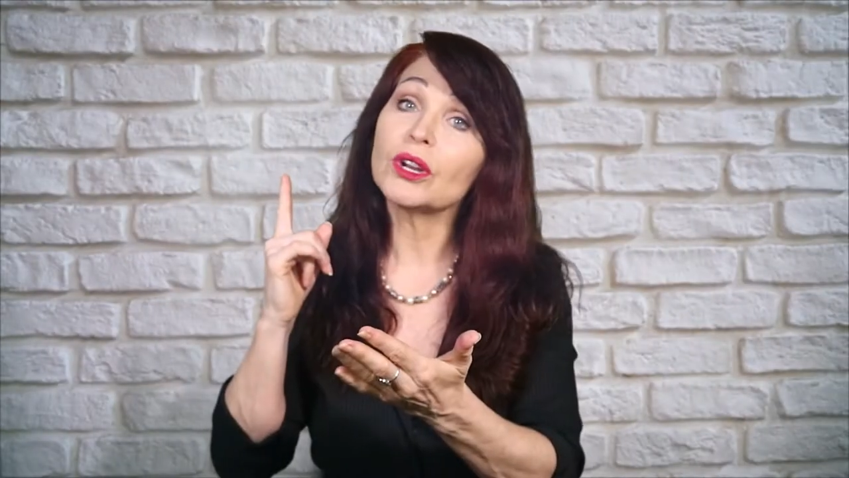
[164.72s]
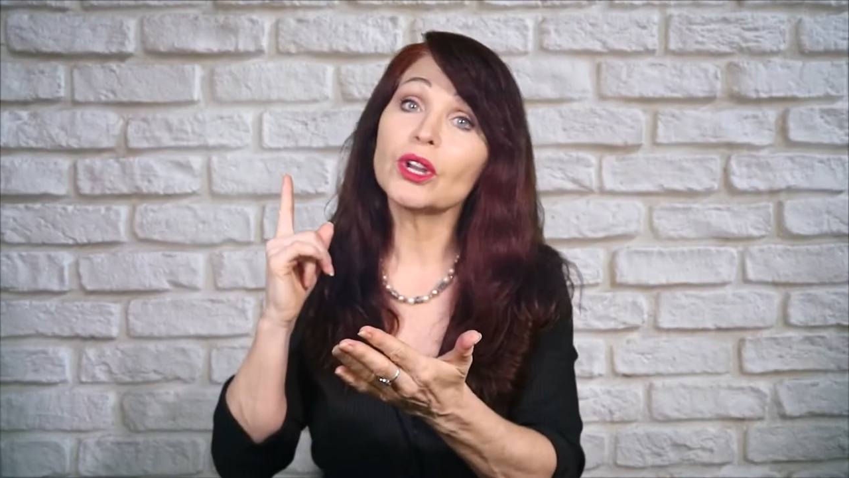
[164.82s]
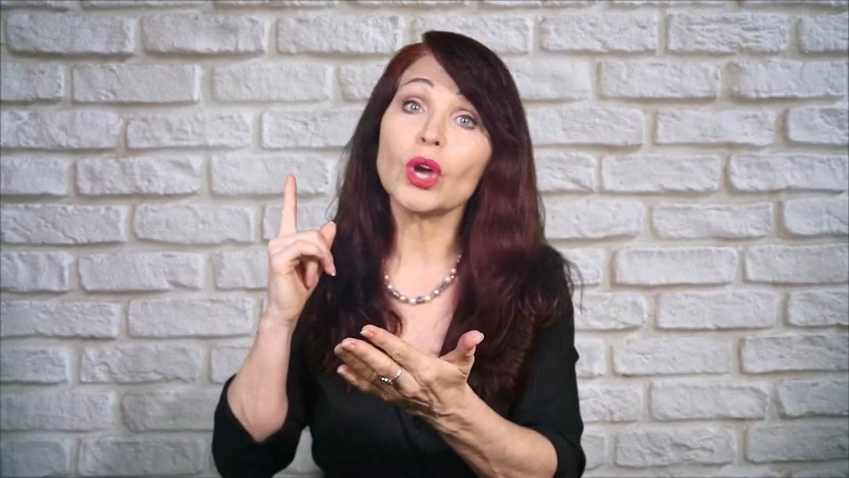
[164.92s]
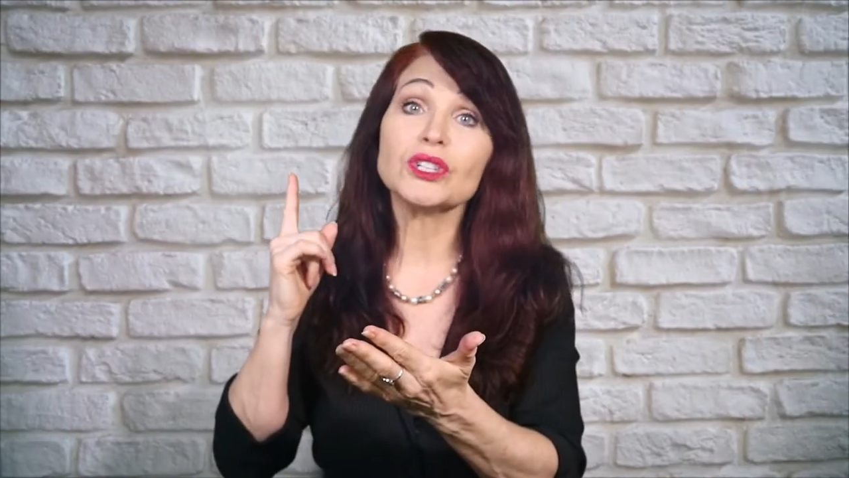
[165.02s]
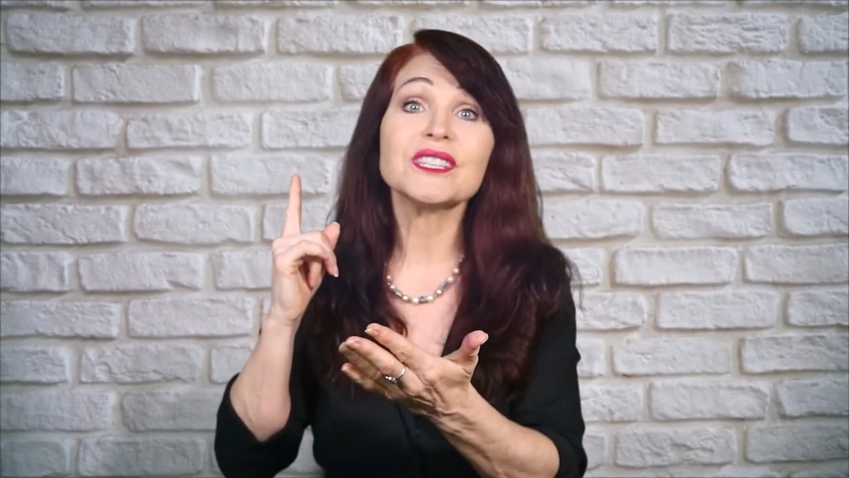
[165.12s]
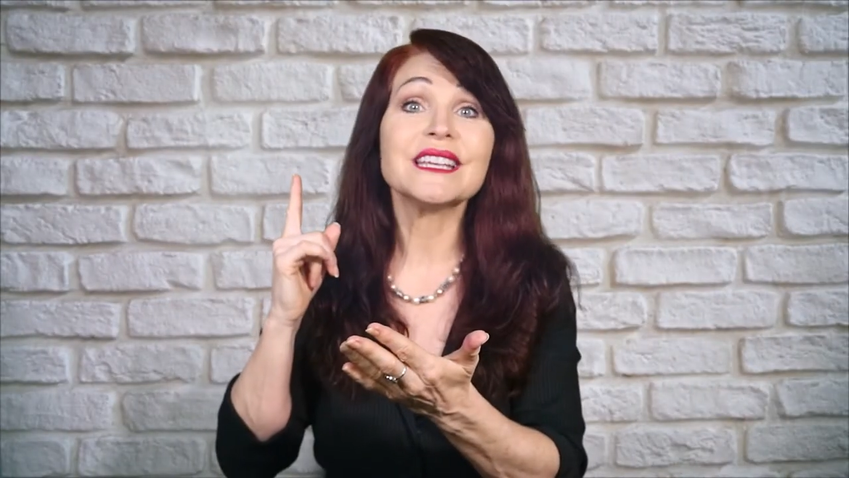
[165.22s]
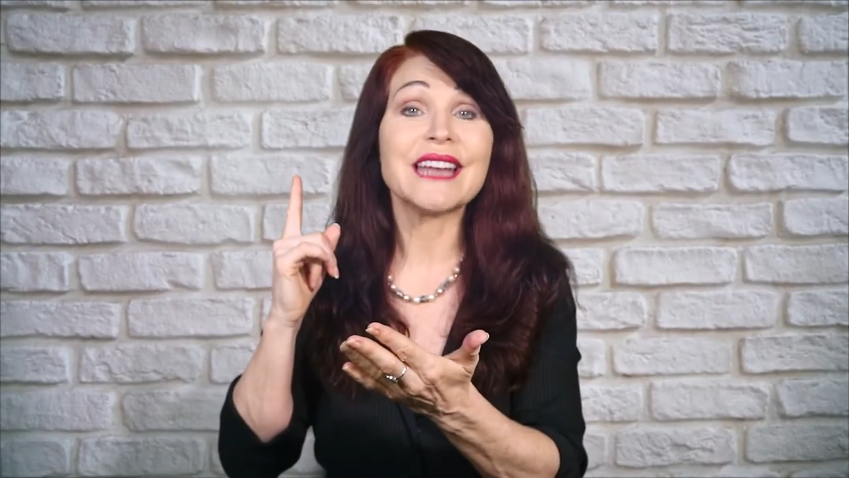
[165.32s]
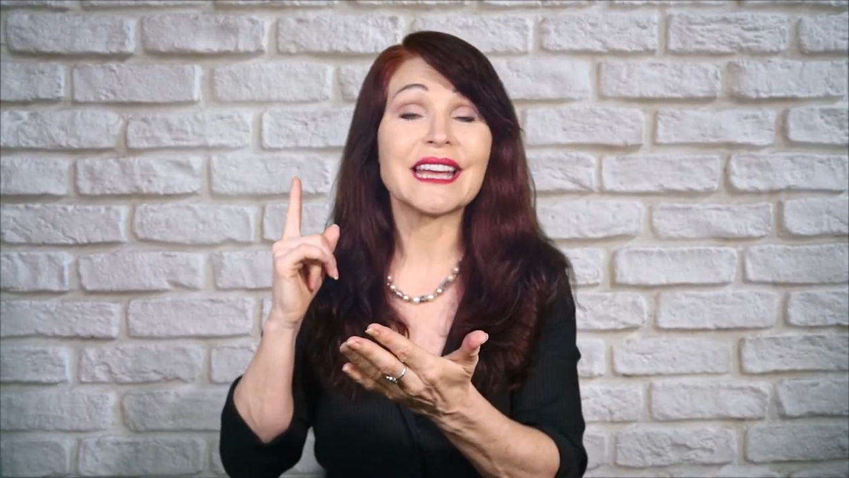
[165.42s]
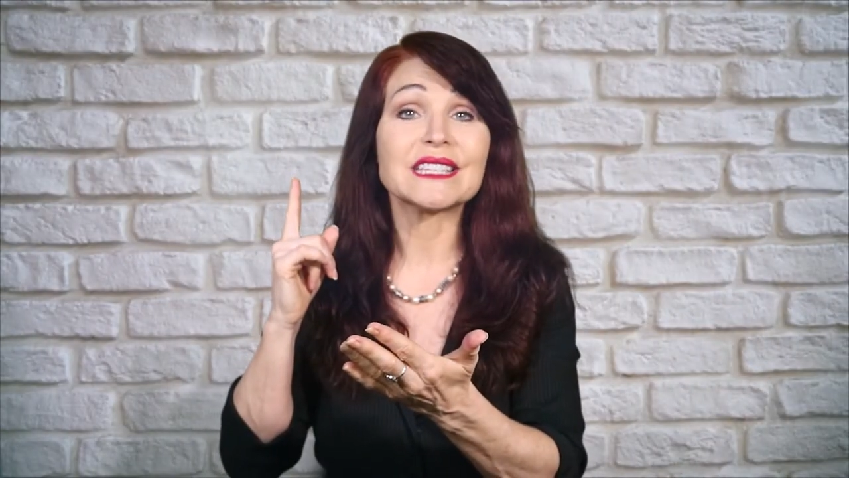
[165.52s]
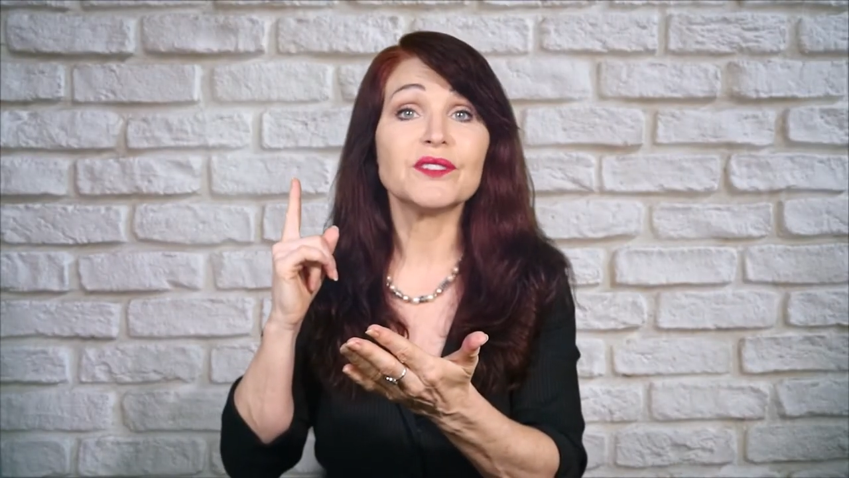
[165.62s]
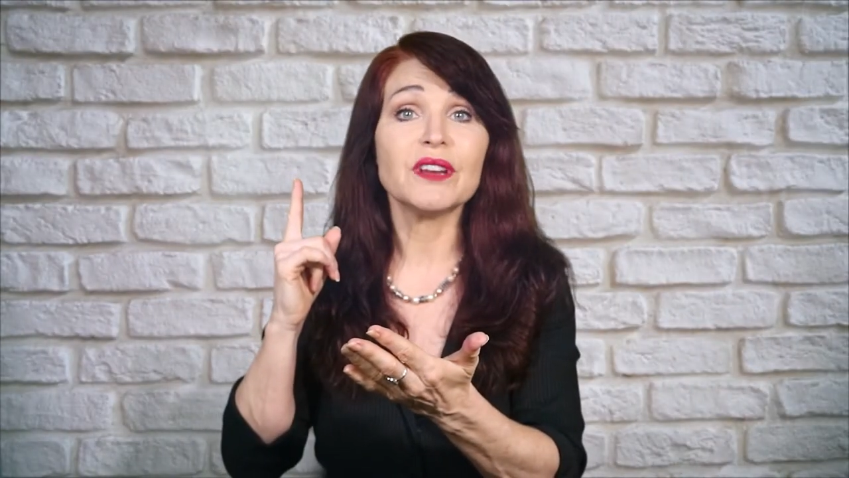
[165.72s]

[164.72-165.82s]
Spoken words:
going to go to the next